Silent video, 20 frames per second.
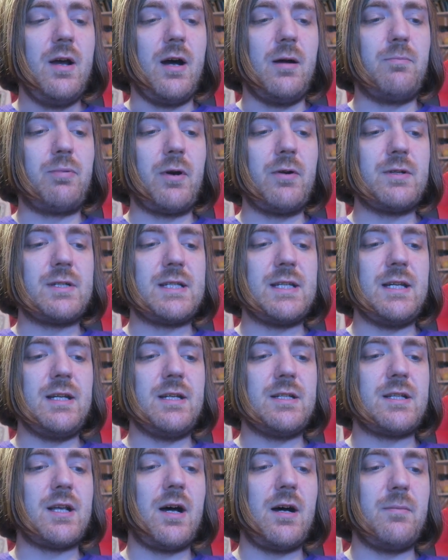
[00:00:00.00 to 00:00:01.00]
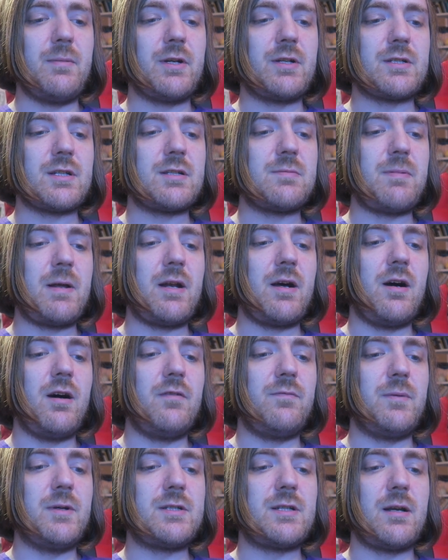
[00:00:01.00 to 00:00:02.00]
I broke Celia's heart because I spent
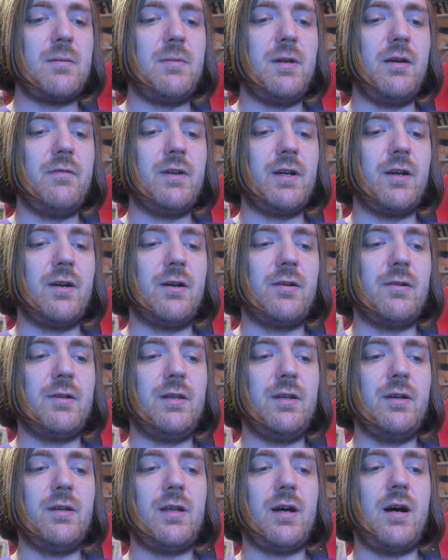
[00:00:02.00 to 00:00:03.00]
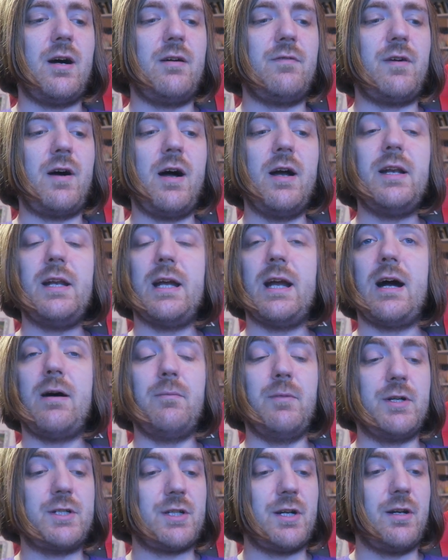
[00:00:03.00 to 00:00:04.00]
half my time loving her and the other half hiding how
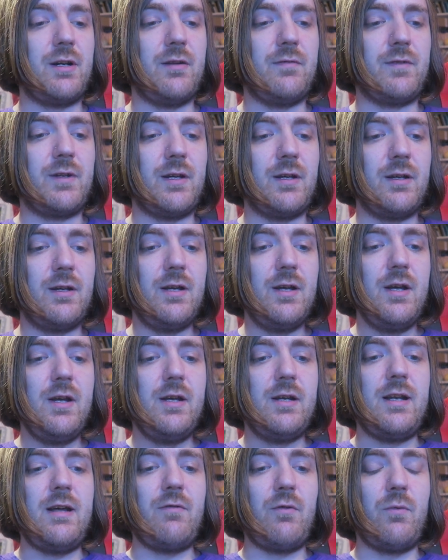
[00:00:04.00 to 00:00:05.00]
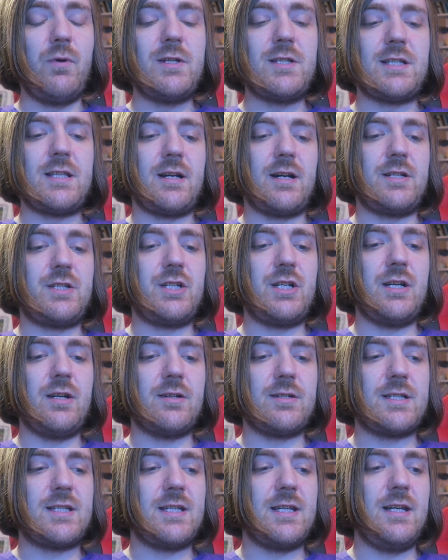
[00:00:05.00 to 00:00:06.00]
much I loved her. Never once did I cheat
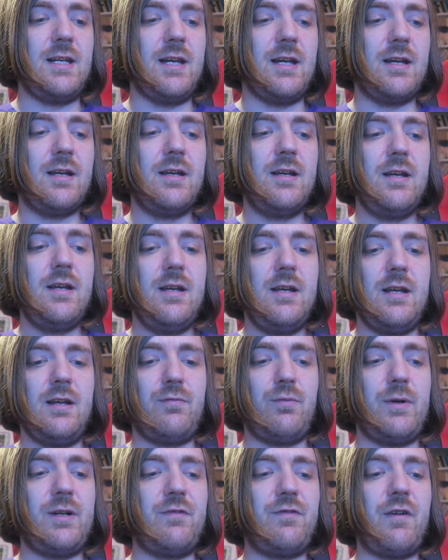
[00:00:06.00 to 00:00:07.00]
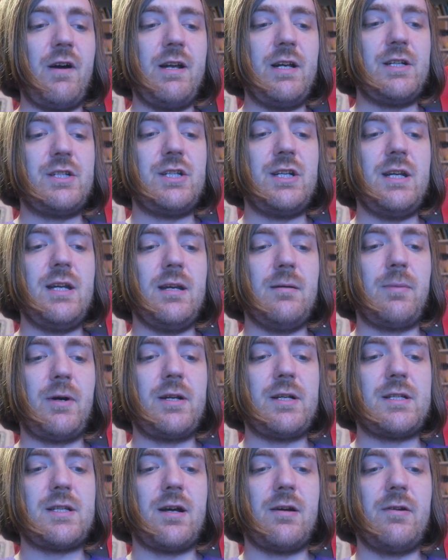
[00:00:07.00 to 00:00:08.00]
on Celia. If we're defining cheating by
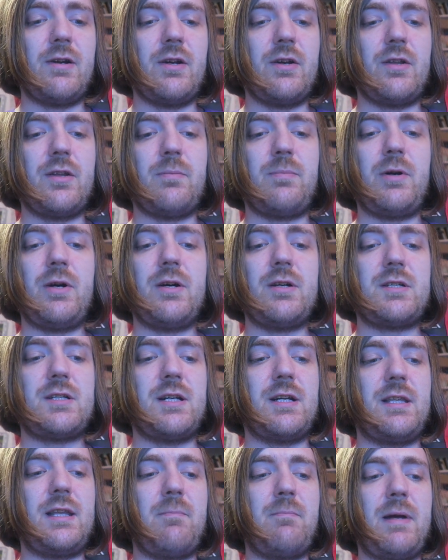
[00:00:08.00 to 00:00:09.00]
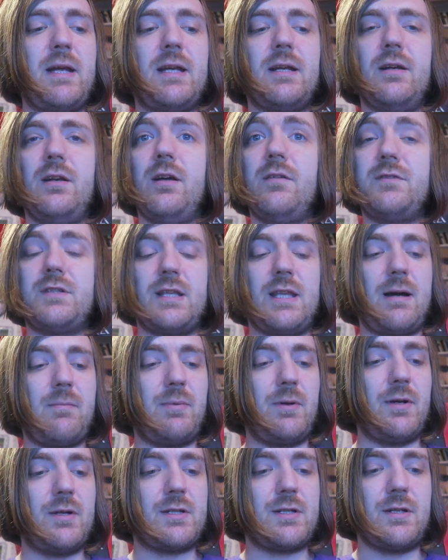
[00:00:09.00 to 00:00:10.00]
desiring another person and then making love to that
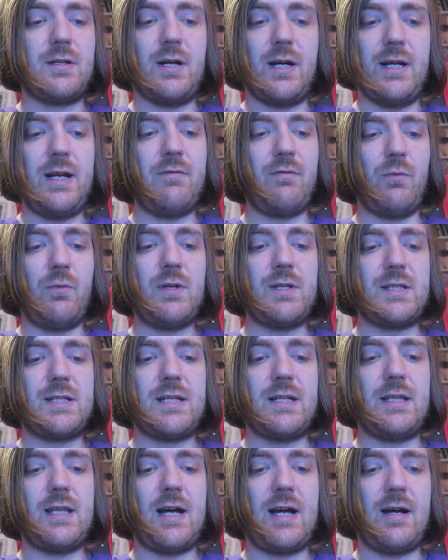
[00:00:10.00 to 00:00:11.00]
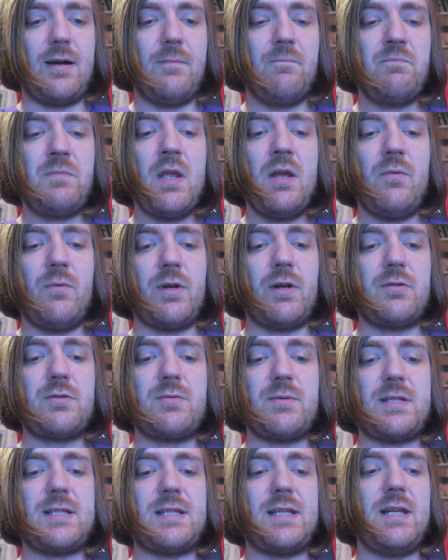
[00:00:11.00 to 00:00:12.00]
person, I never once did that. When I was
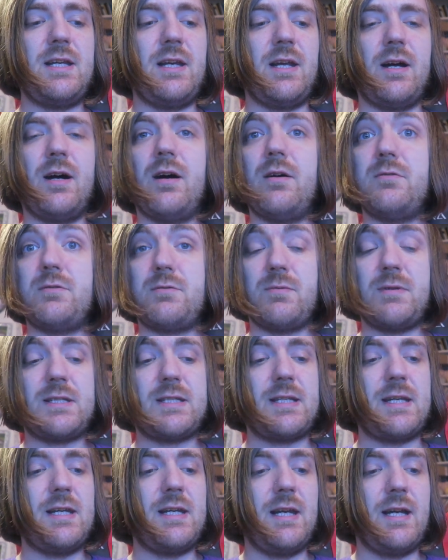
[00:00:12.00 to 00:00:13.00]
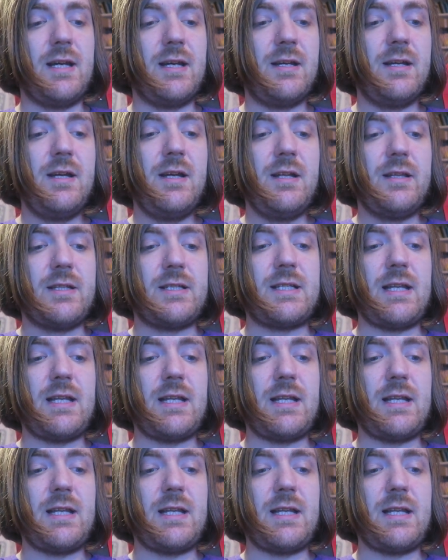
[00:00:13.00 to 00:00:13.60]
with Celia, I was with Celia. The